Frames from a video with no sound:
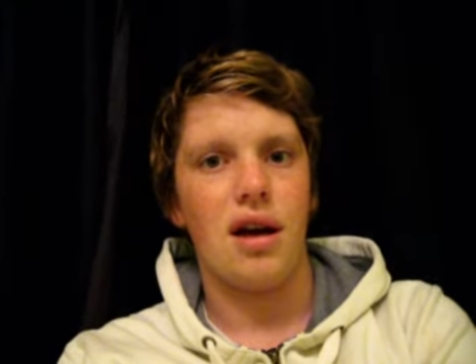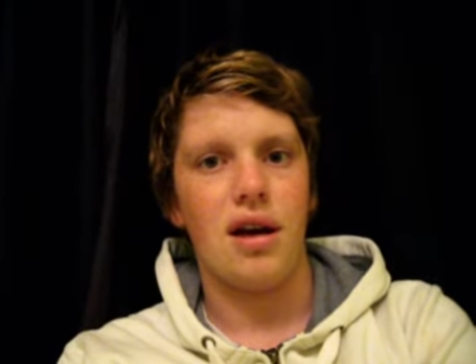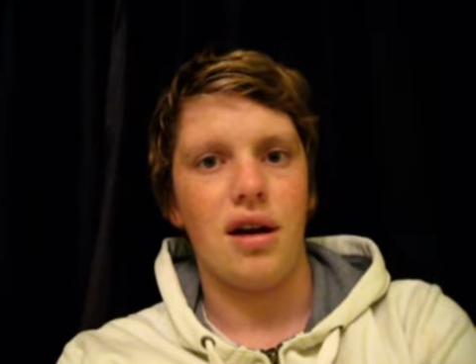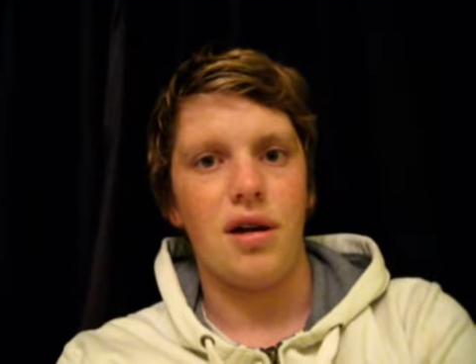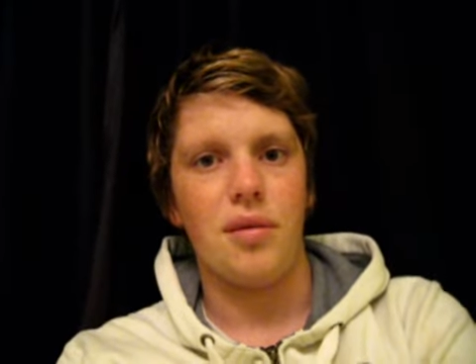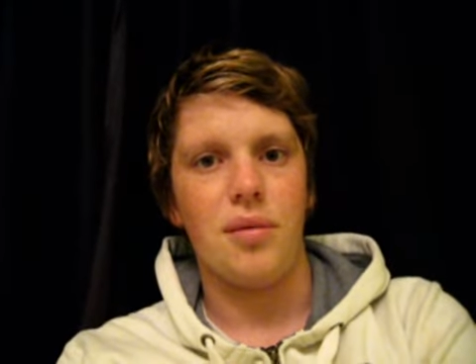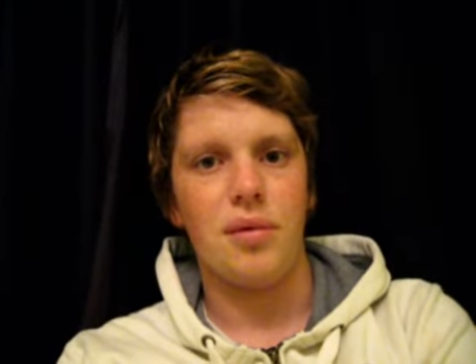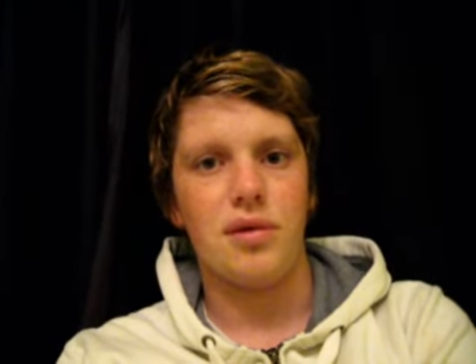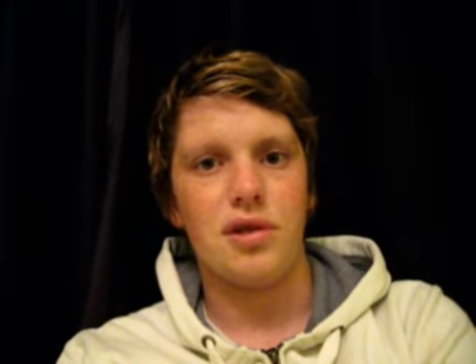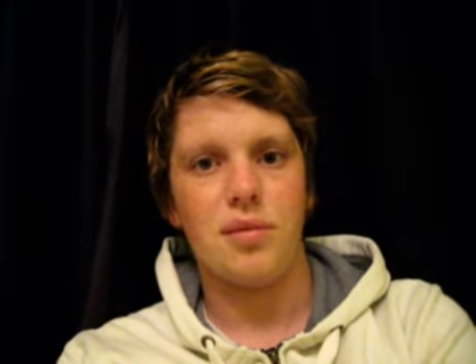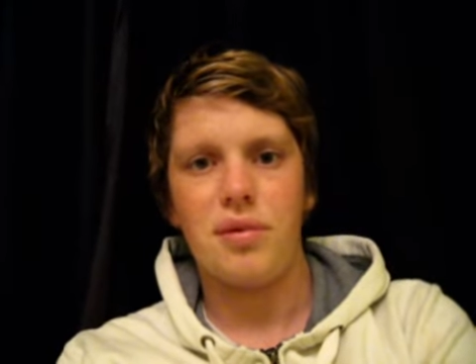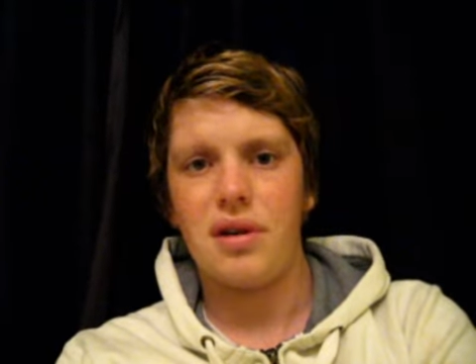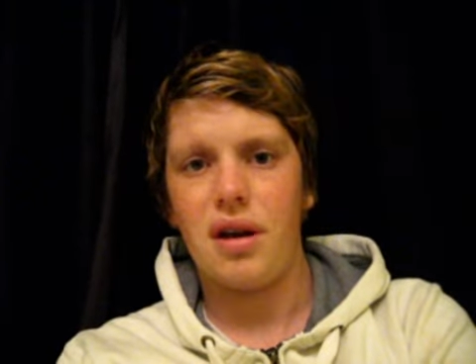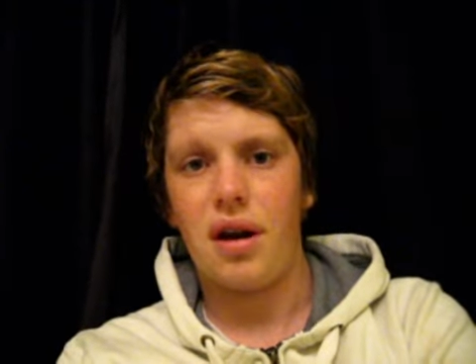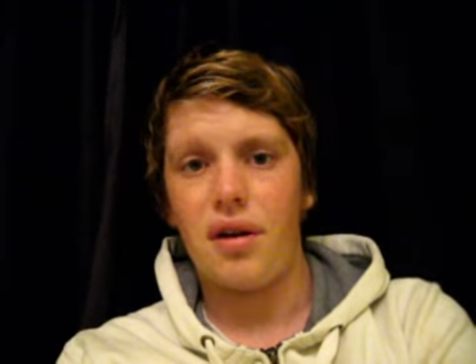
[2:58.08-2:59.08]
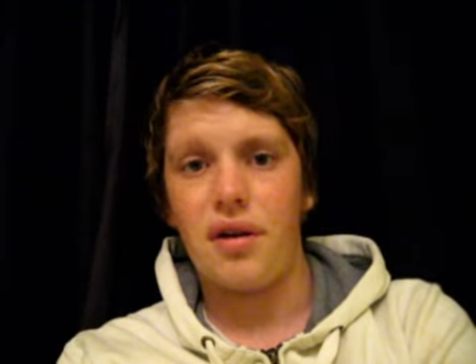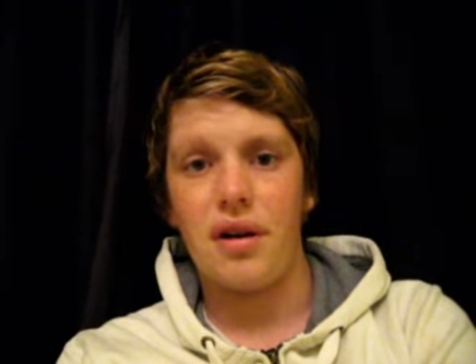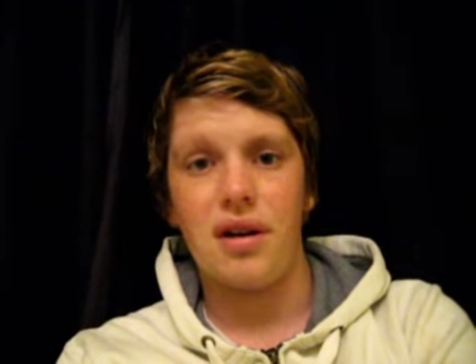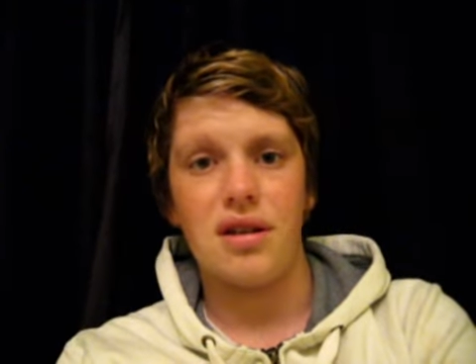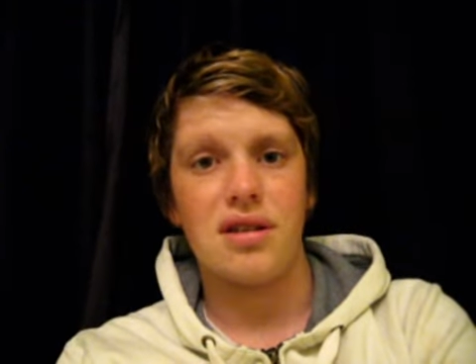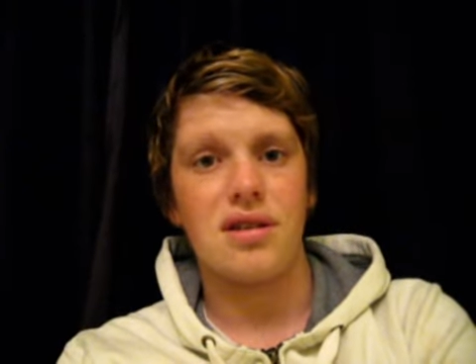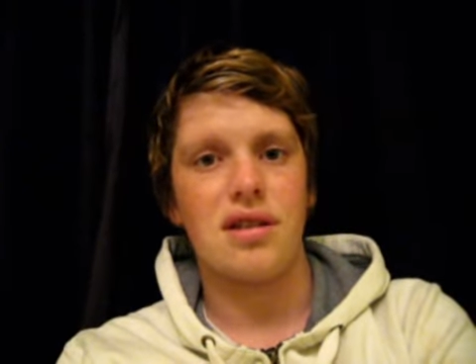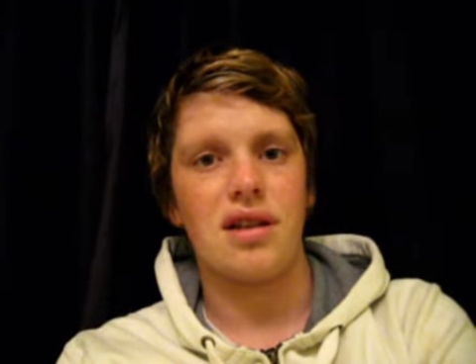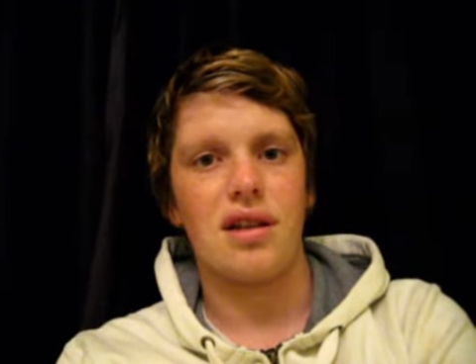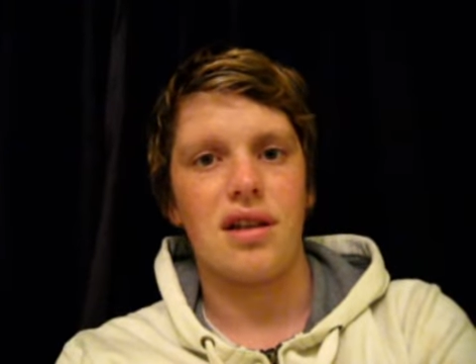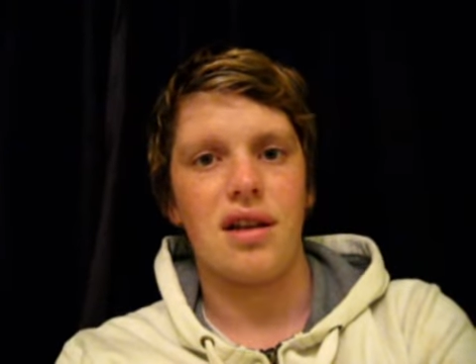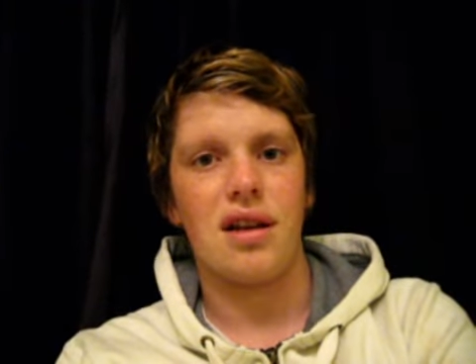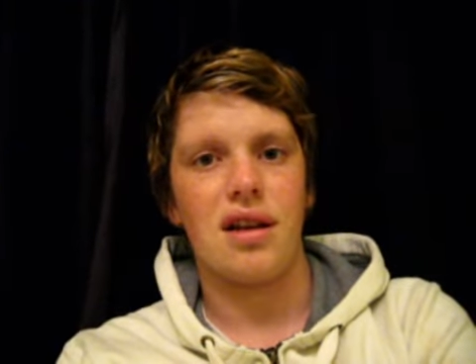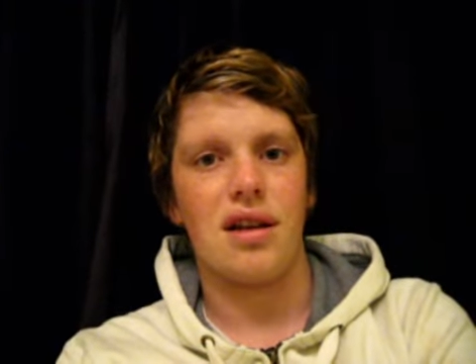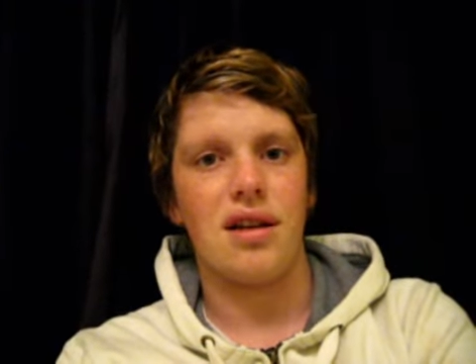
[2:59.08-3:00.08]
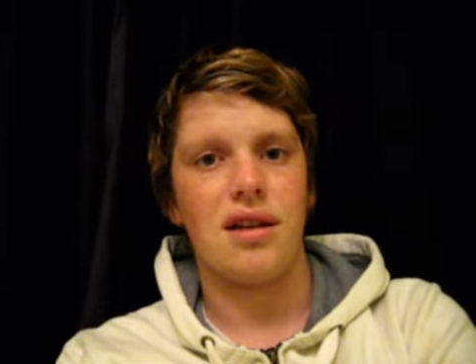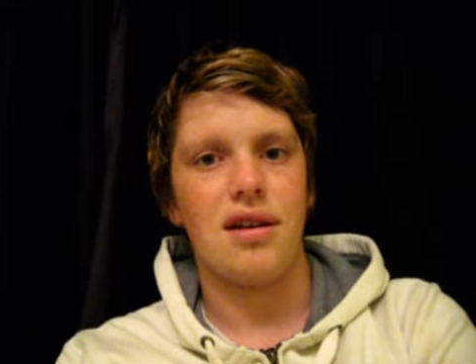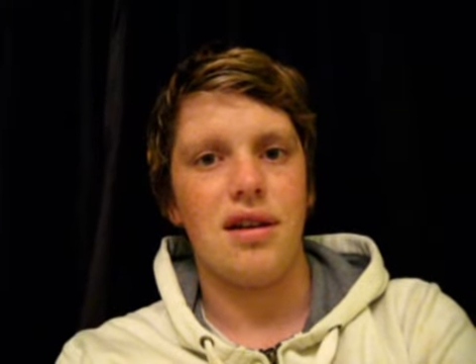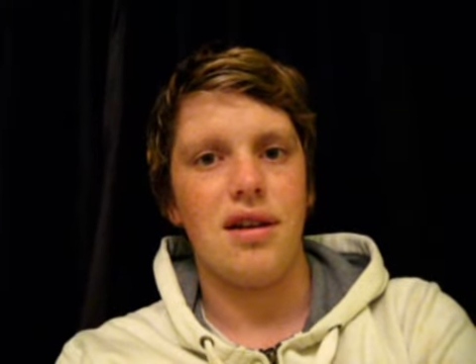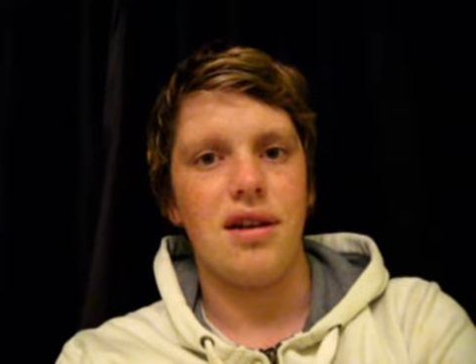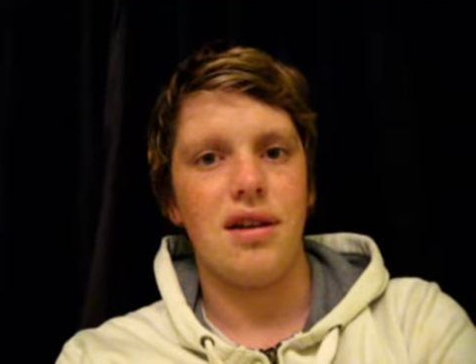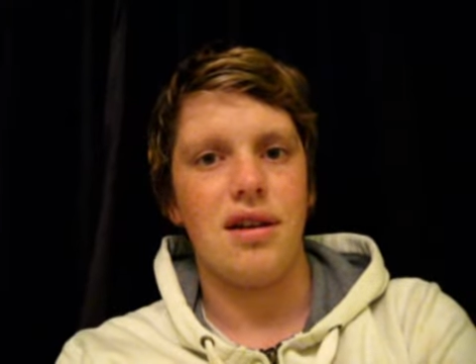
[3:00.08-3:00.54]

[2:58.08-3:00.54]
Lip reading: It was a bit unrealistic, and